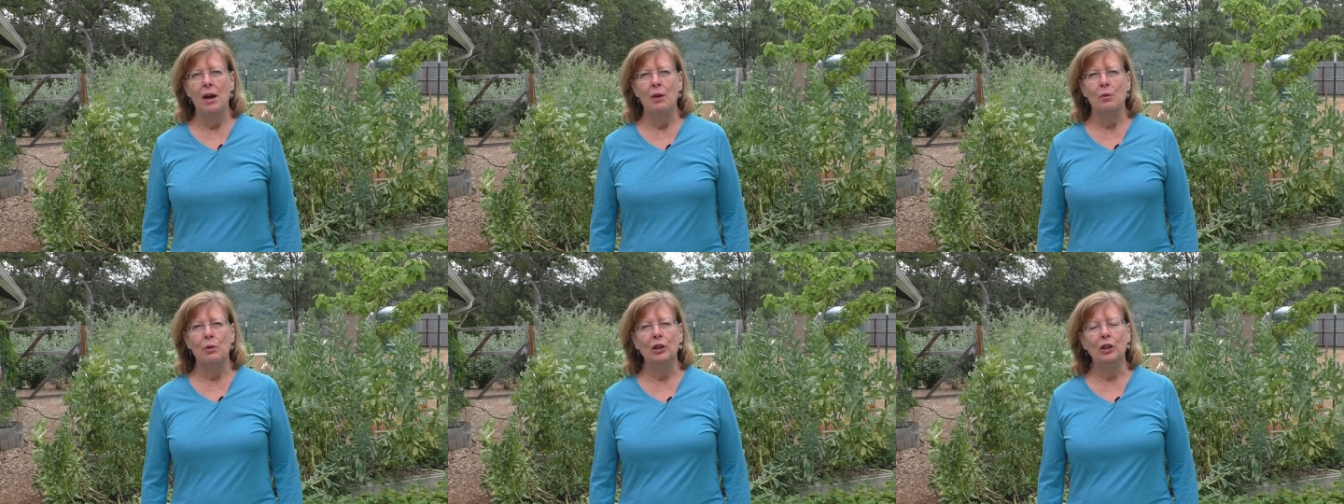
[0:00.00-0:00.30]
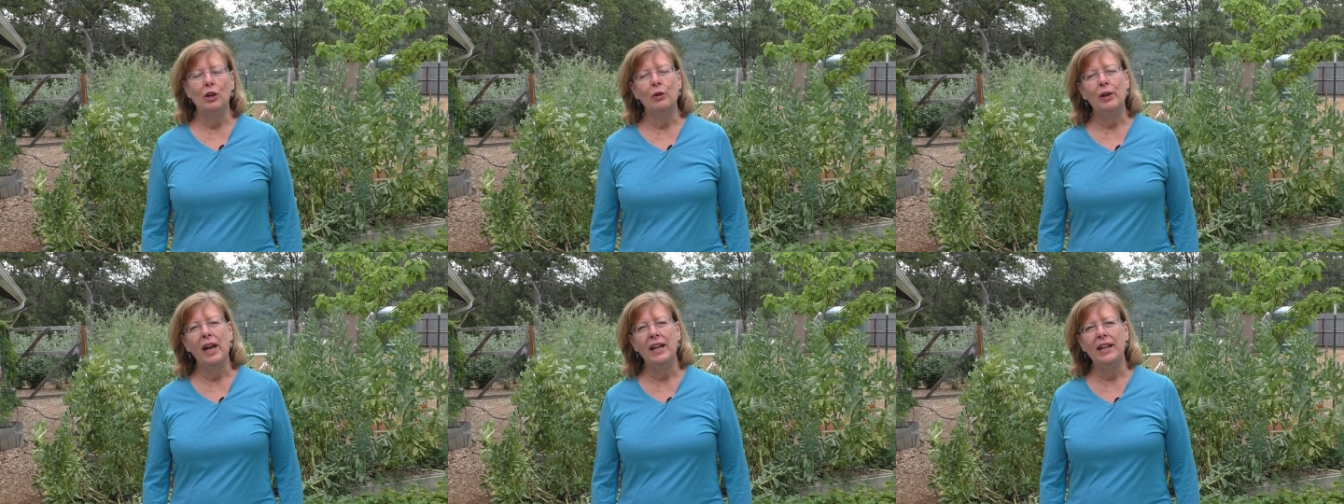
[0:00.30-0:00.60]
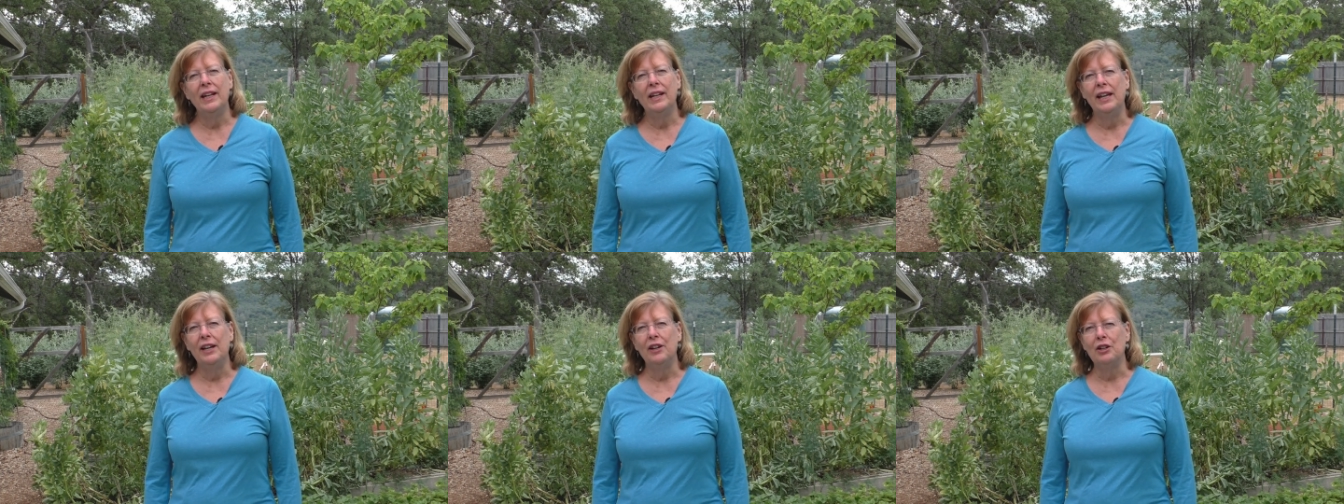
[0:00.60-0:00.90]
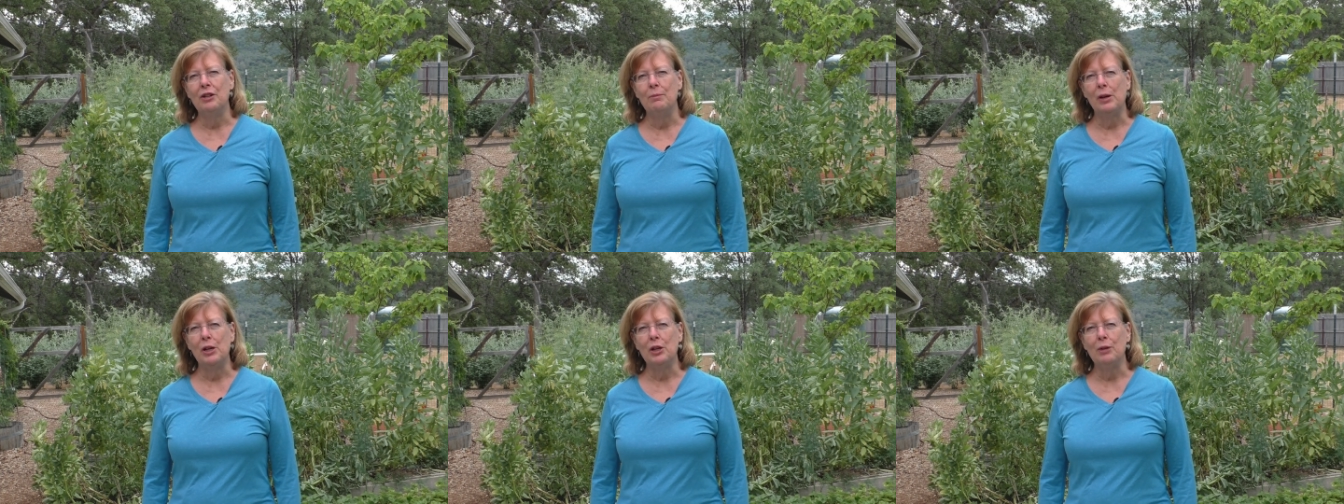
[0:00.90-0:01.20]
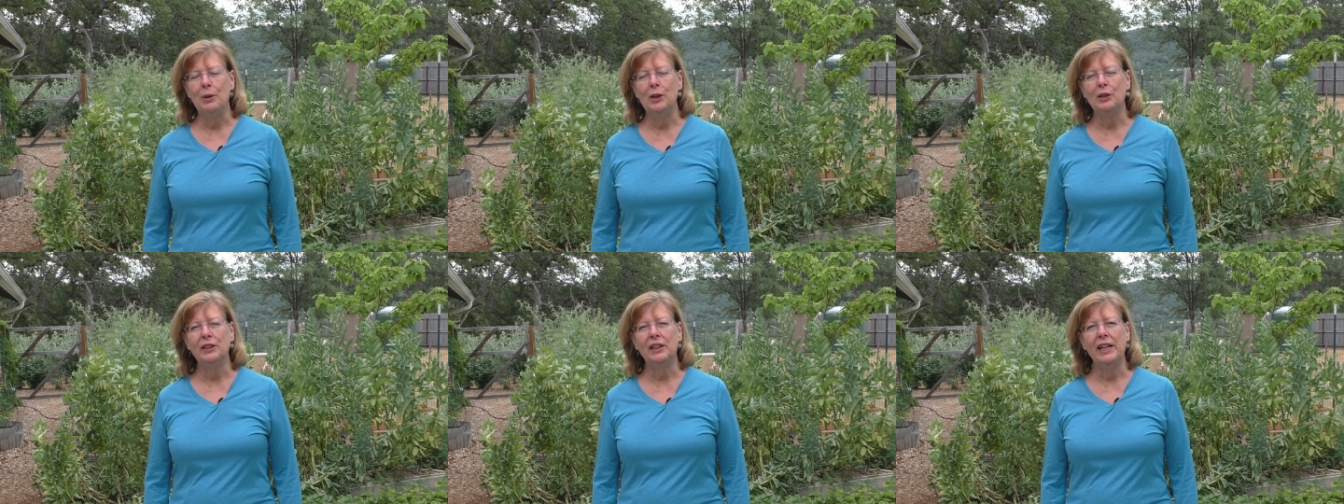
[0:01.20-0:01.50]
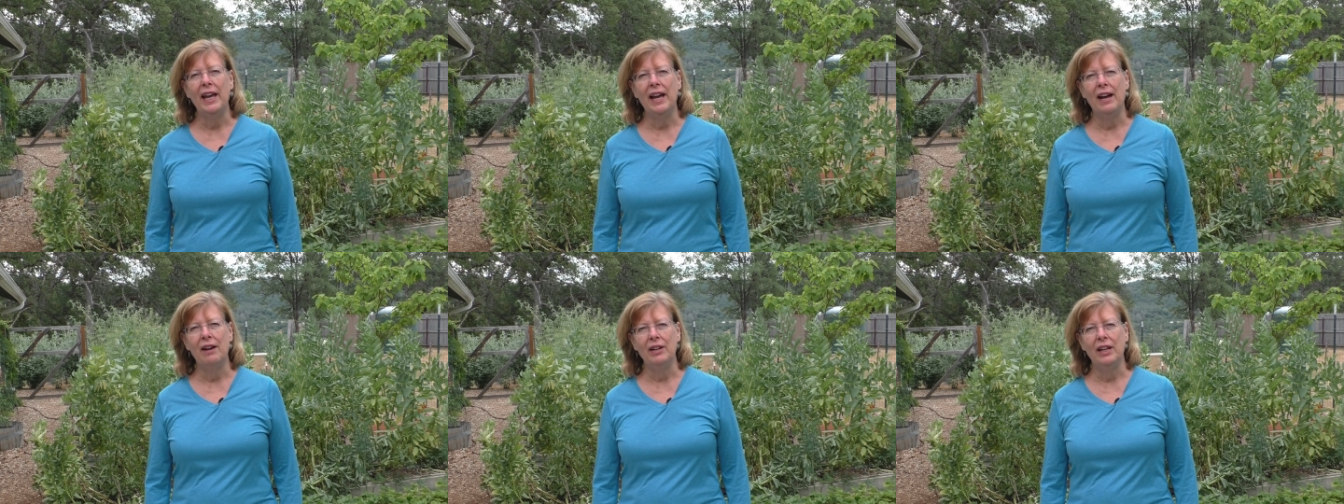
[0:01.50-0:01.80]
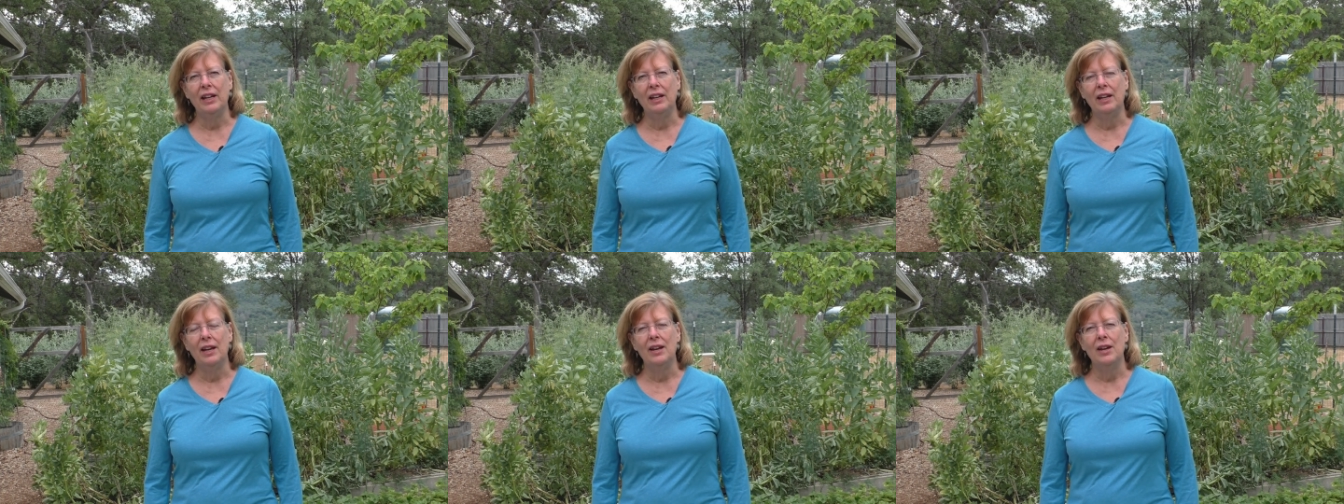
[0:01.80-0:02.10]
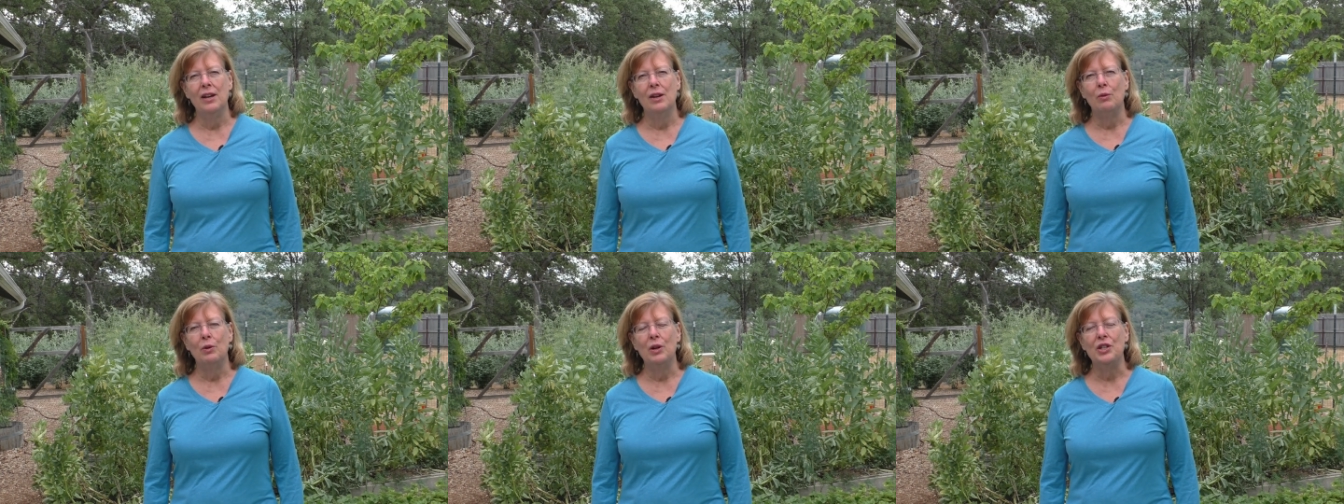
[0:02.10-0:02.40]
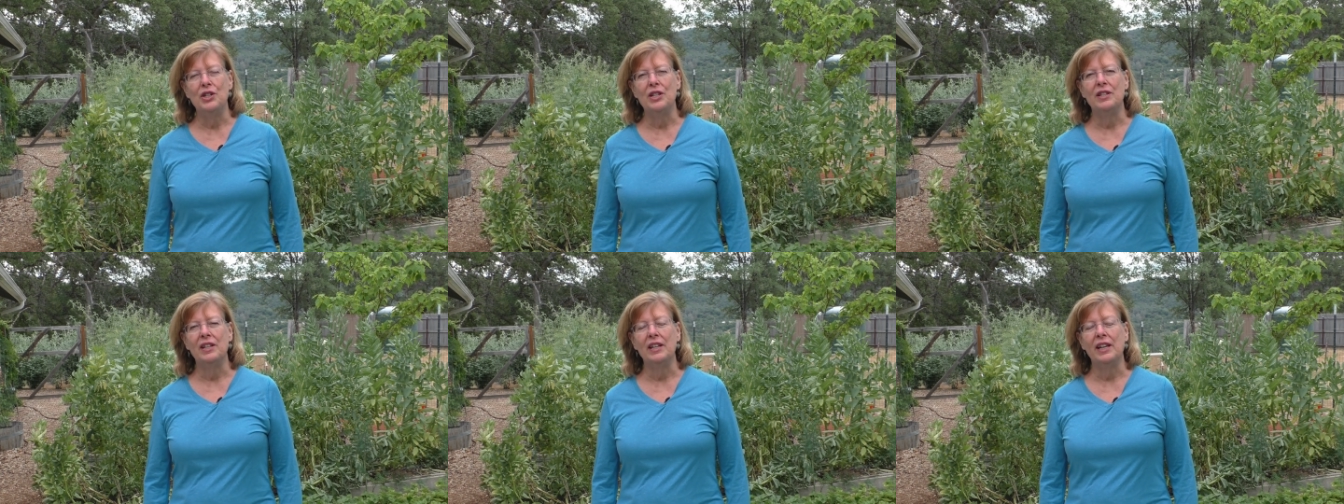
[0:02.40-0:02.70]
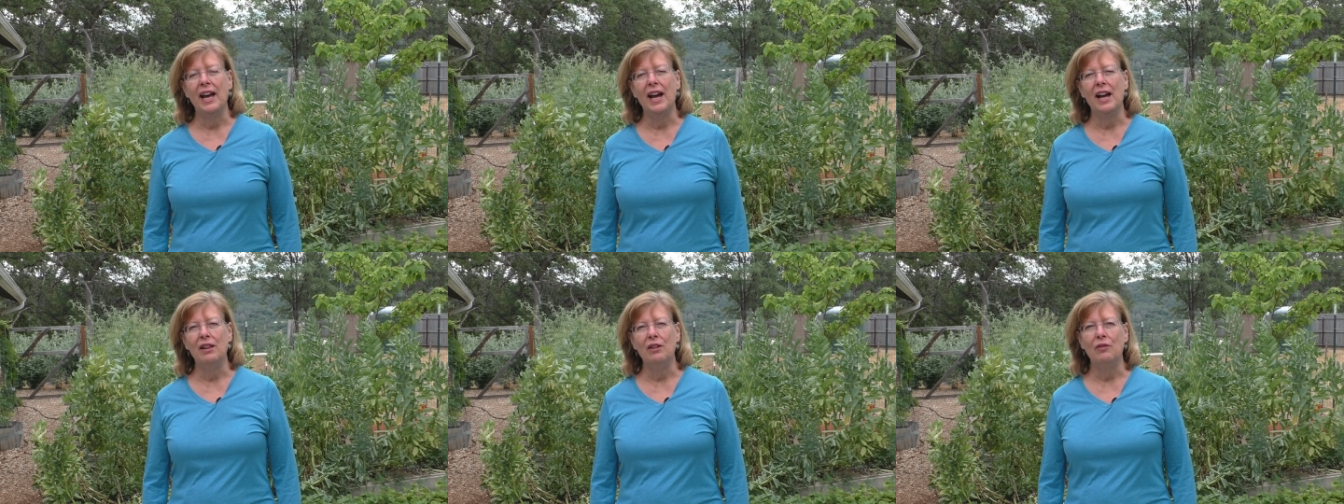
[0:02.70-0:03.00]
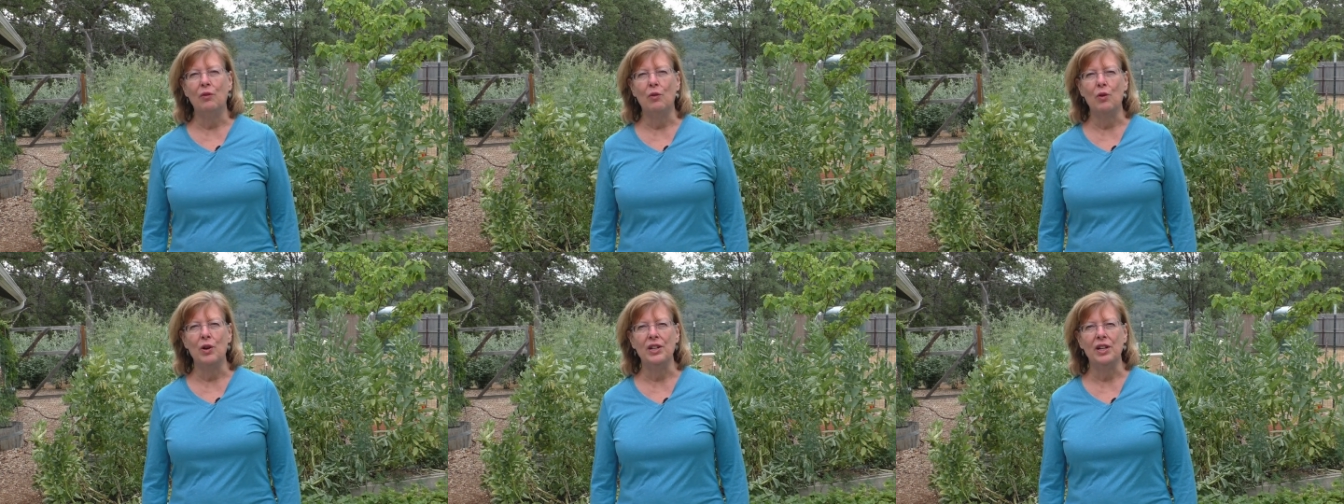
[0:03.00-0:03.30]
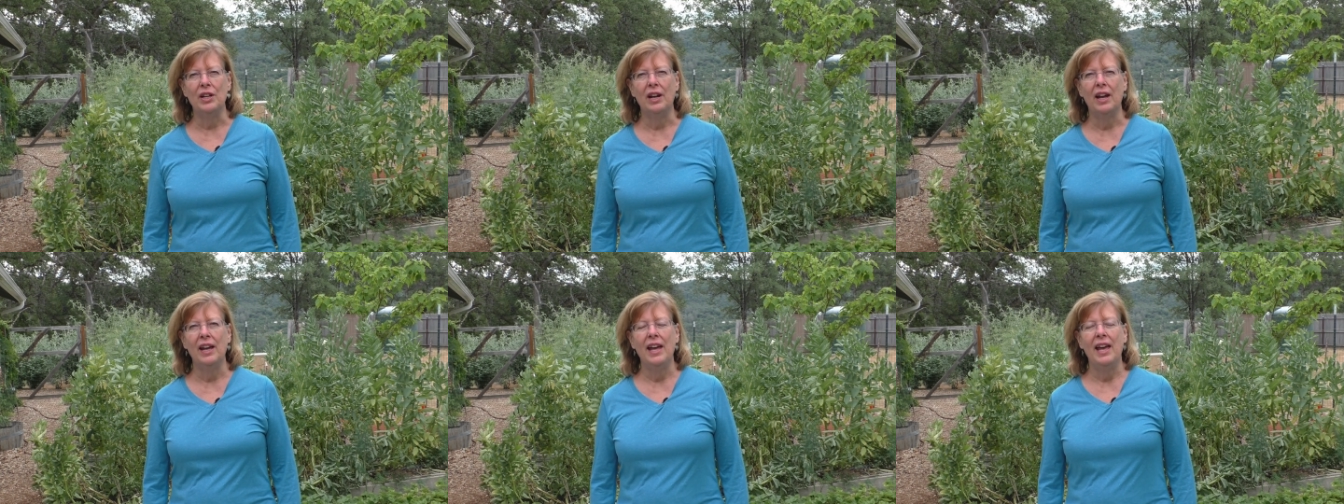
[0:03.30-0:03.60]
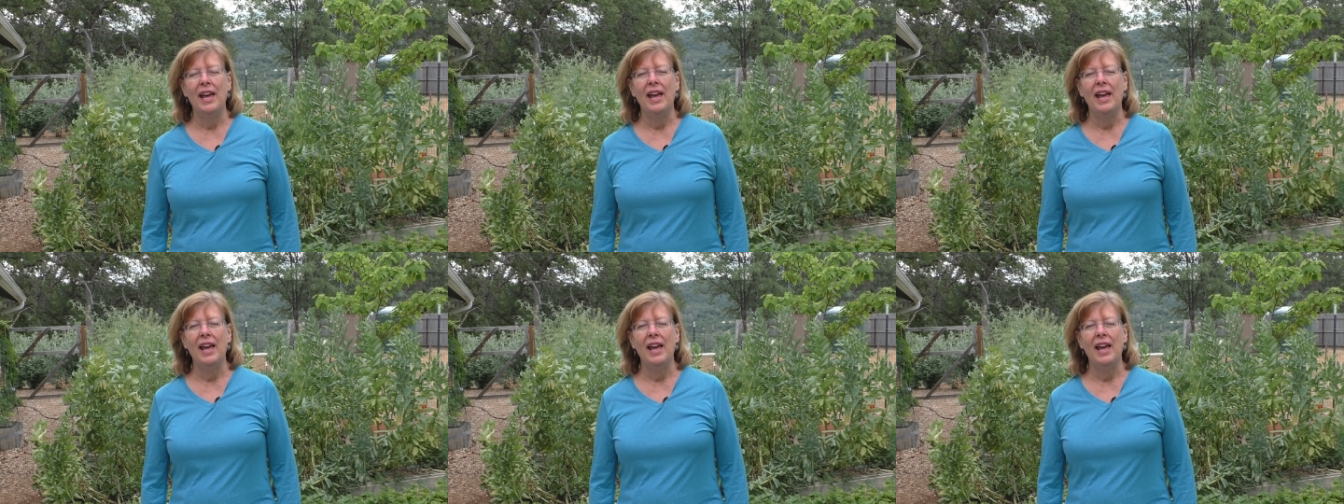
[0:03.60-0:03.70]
We're located here in Mariposa County, which is in California,